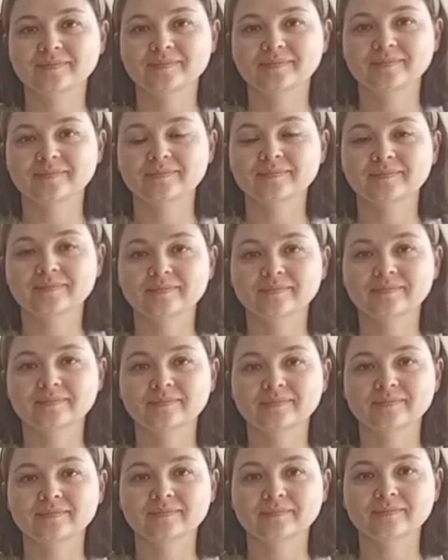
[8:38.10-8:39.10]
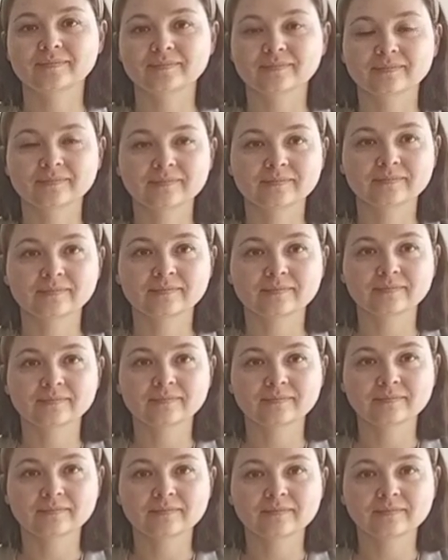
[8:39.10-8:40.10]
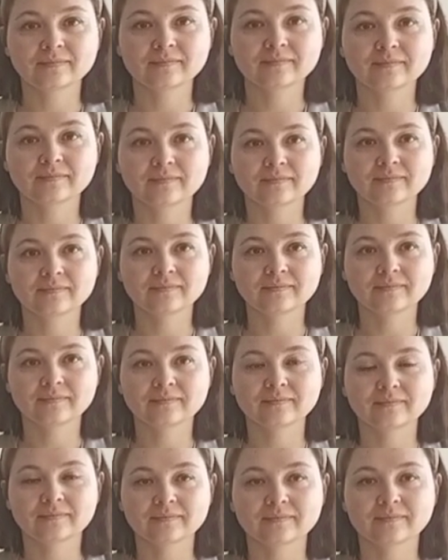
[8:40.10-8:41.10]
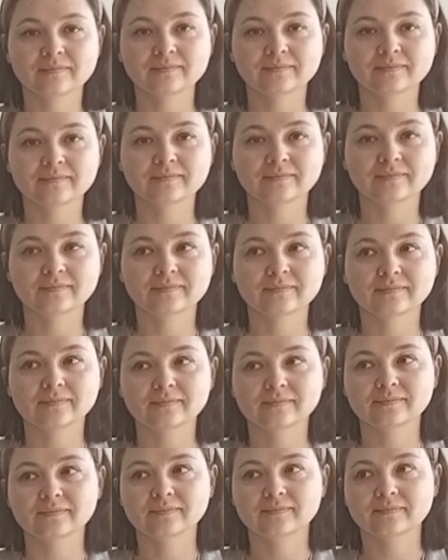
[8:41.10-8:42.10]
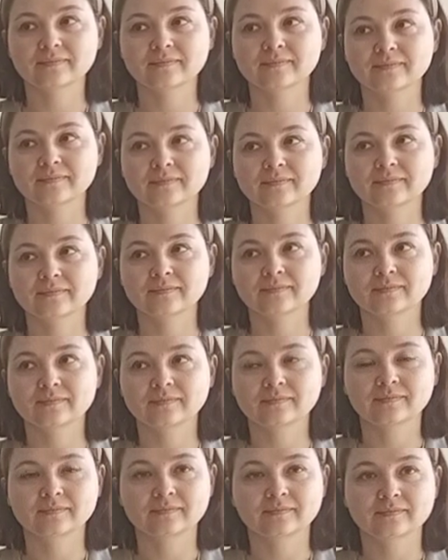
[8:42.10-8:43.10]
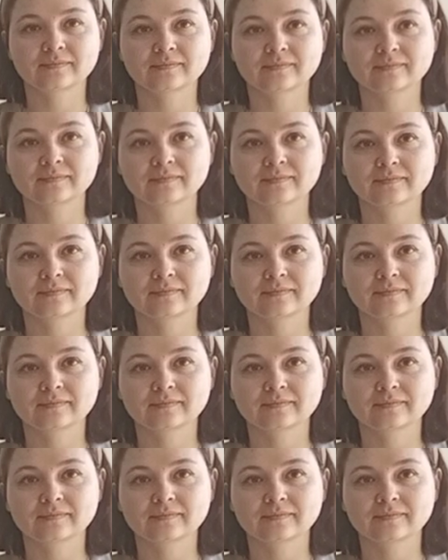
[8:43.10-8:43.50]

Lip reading: No words are spoken by the person on screen.